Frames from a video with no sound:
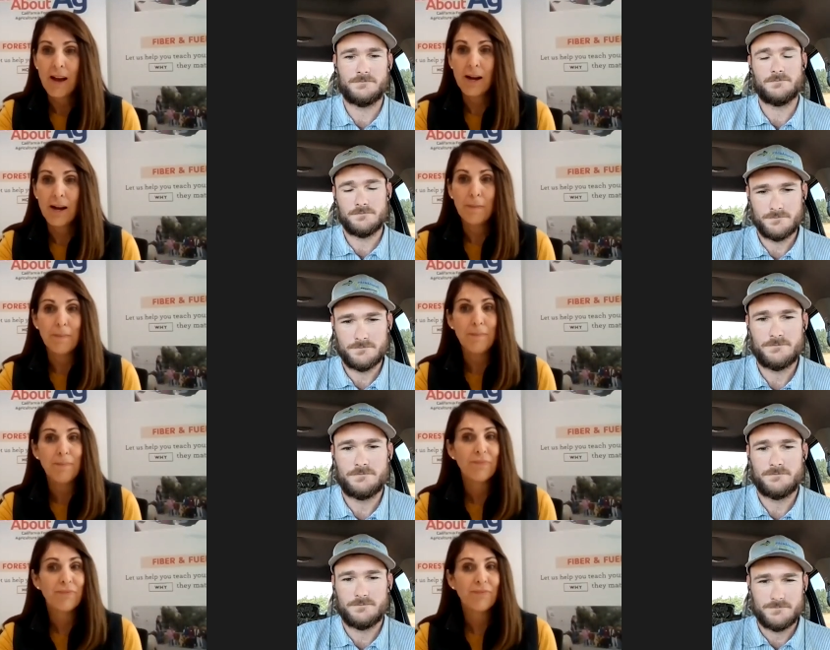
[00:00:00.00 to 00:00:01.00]
Speaker 1: um,
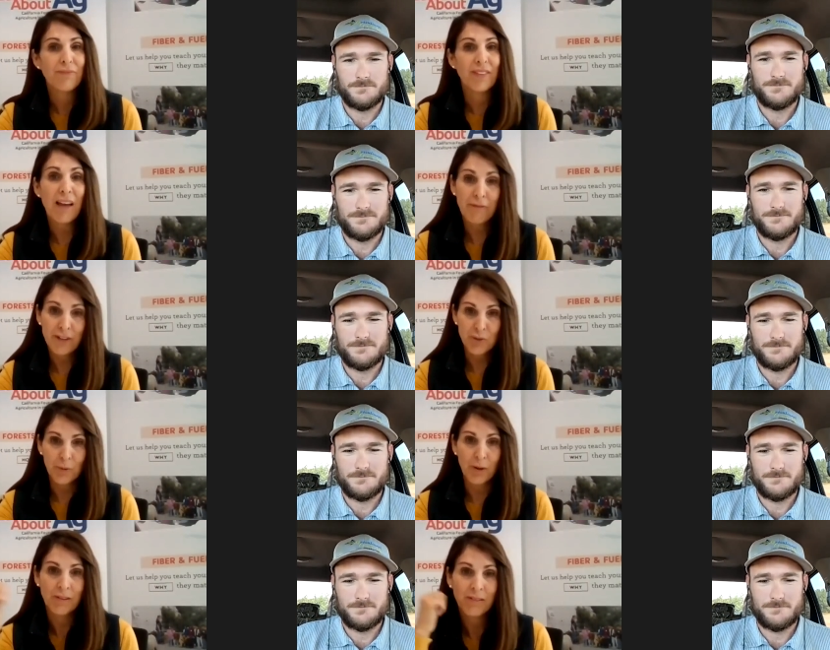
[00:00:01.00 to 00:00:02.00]
that
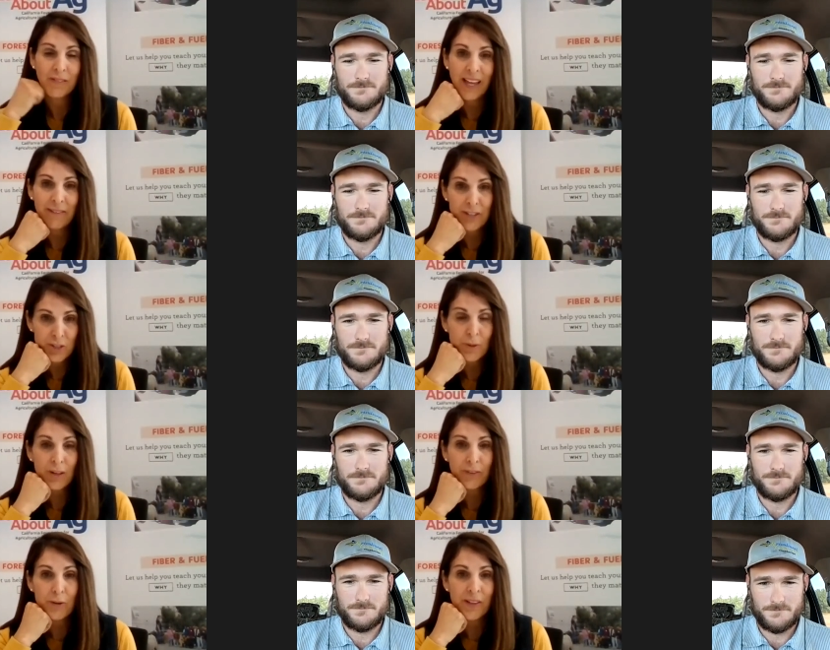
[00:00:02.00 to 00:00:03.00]
visual, that
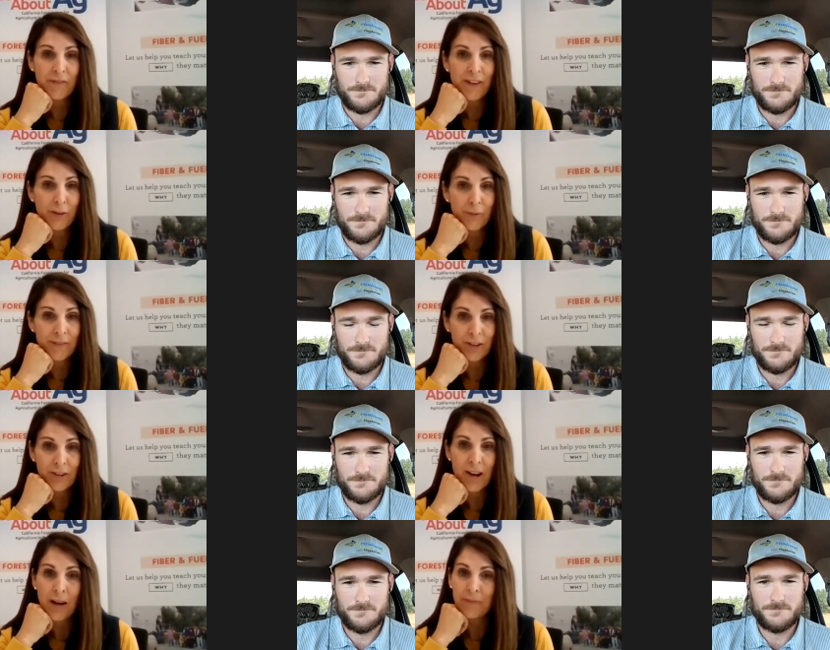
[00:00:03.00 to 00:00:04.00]
visual of you at the Feather River.
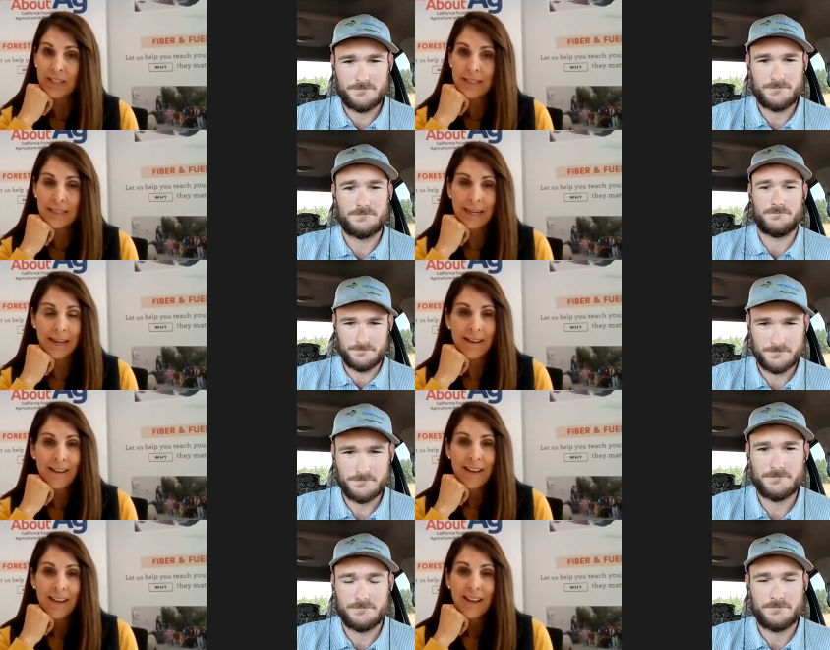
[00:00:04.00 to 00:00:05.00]
Obviously,
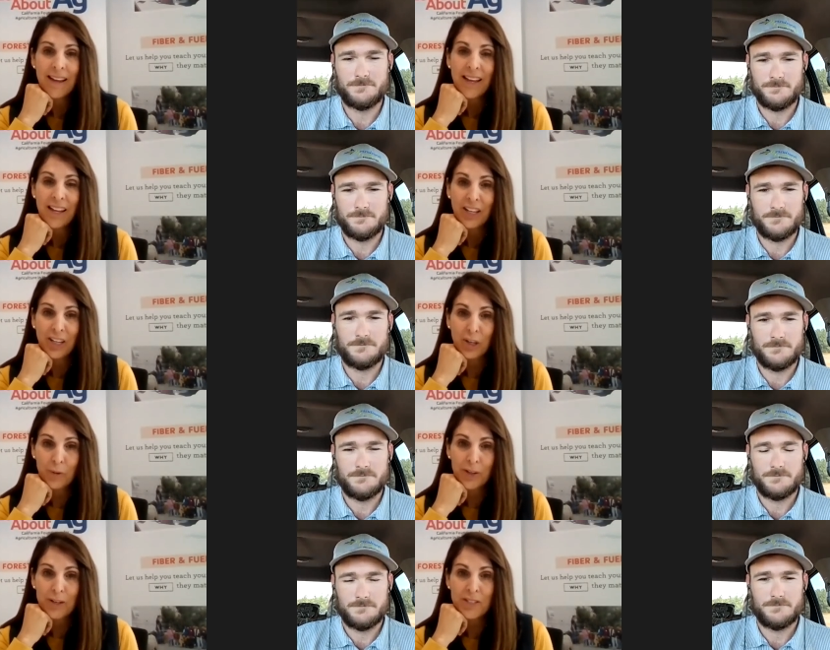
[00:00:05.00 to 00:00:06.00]

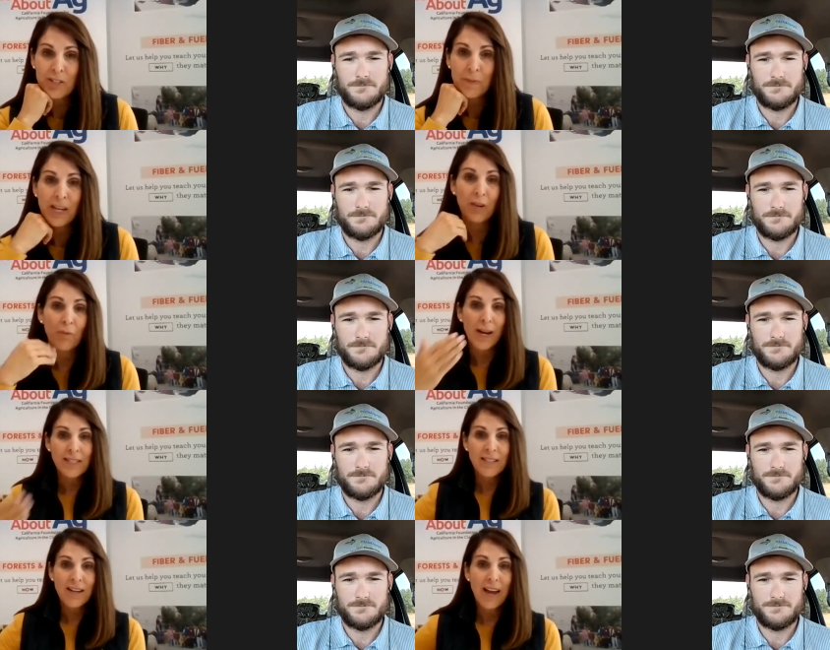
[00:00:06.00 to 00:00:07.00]
you were used to being
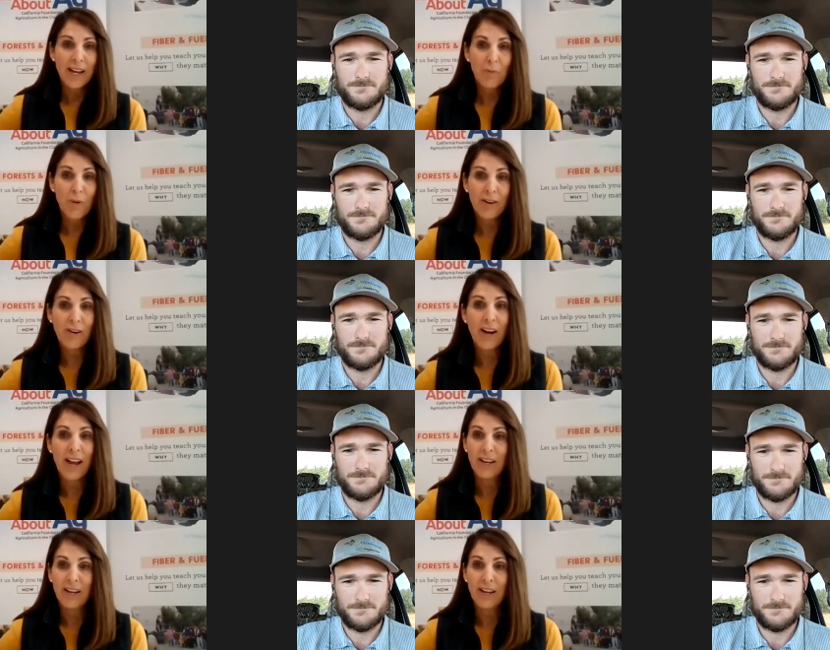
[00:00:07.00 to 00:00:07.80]
waist high in water